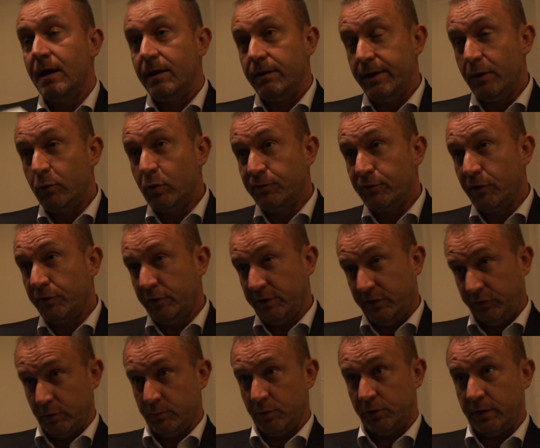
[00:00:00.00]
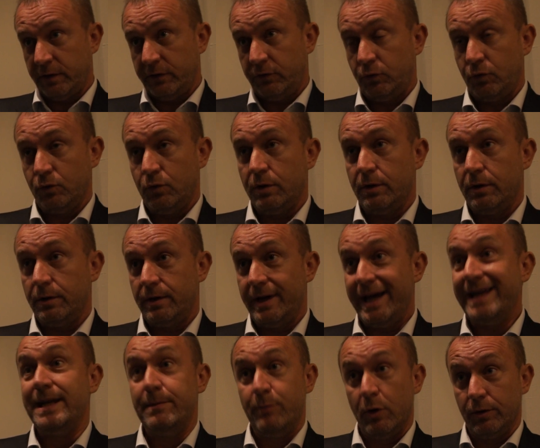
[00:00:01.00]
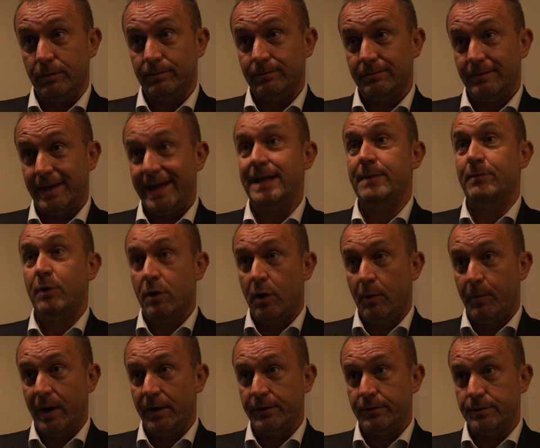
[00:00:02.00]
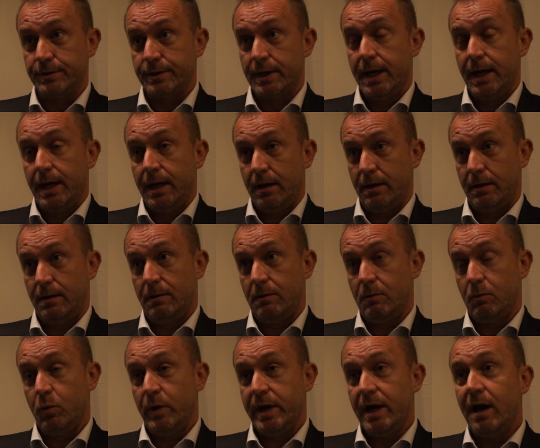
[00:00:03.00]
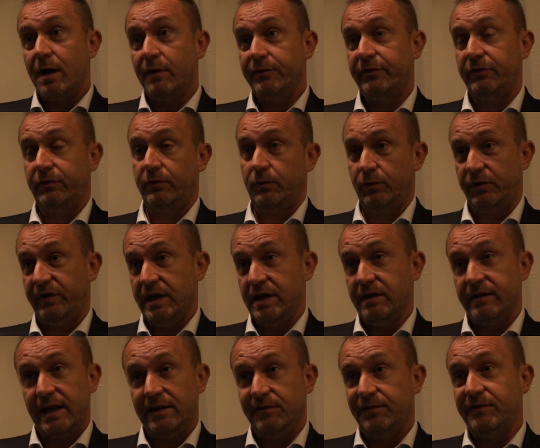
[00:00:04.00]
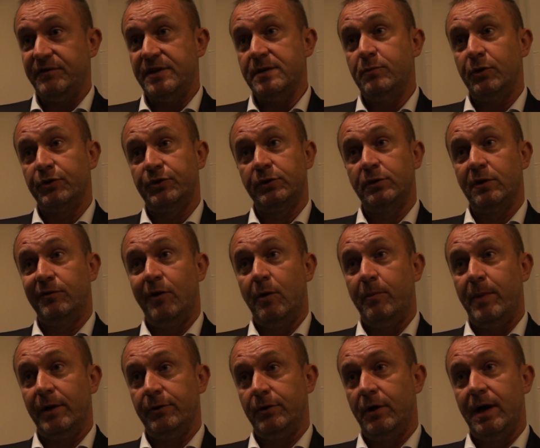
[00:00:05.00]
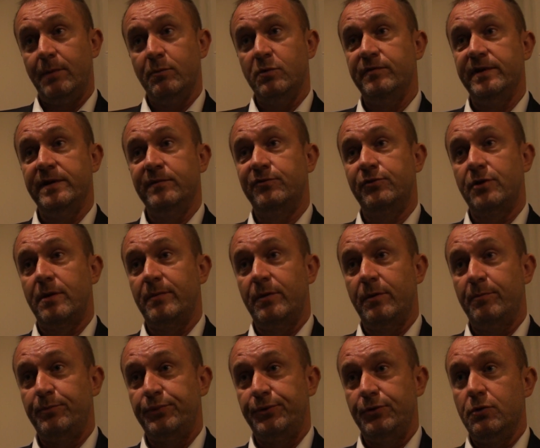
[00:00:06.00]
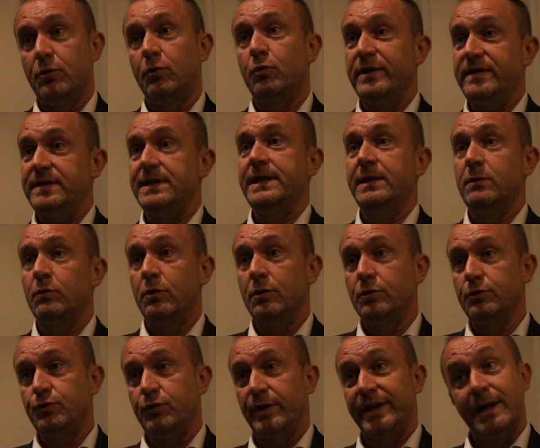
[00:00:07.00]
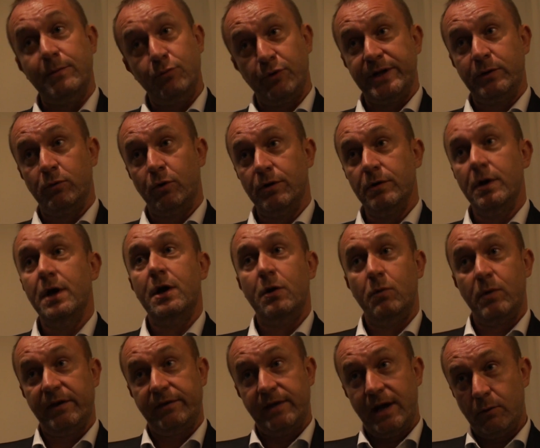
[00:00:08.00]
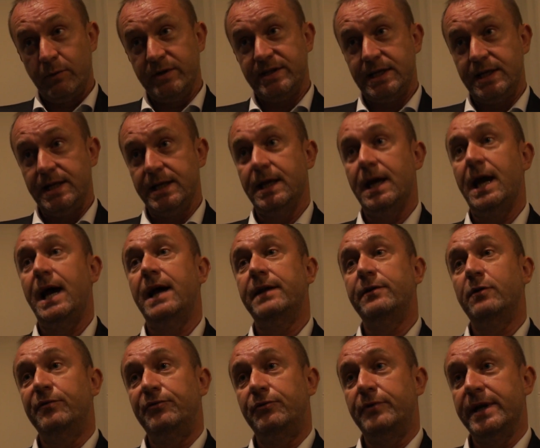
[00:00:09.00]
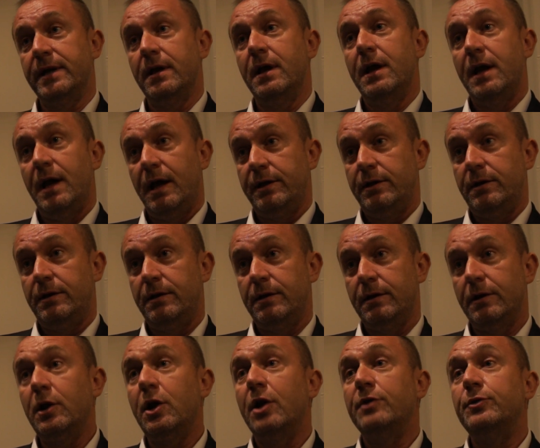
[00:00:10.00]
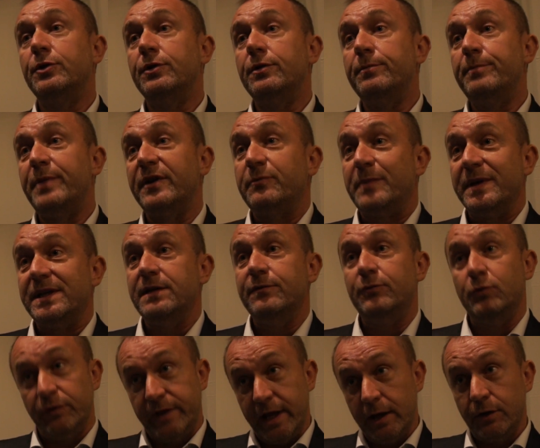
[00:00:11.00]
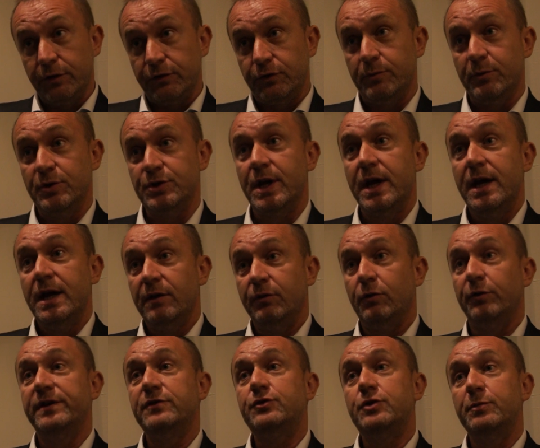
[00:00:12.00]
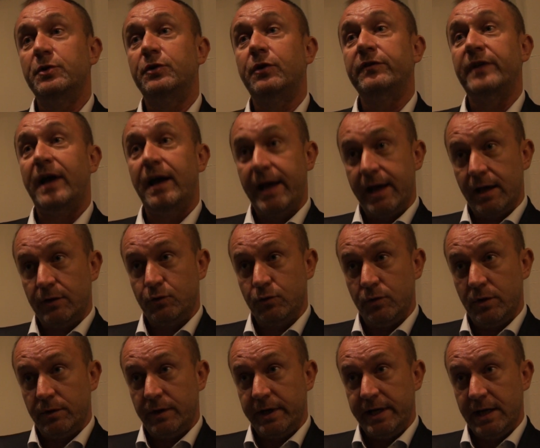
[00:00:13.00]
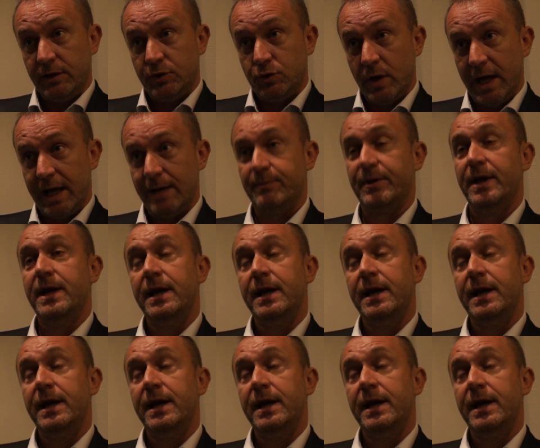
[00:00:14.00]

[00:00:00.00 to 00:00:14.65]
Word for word: The role for the distributor is to uh, enable. enable our partners. Uh, we are seeing that fifteen percent of our partners are moving from a pure reselling role to an hybrid role, where they are reselling and offering a uh, cloud uh, perspective to their customers. So distributors are here to, here to help.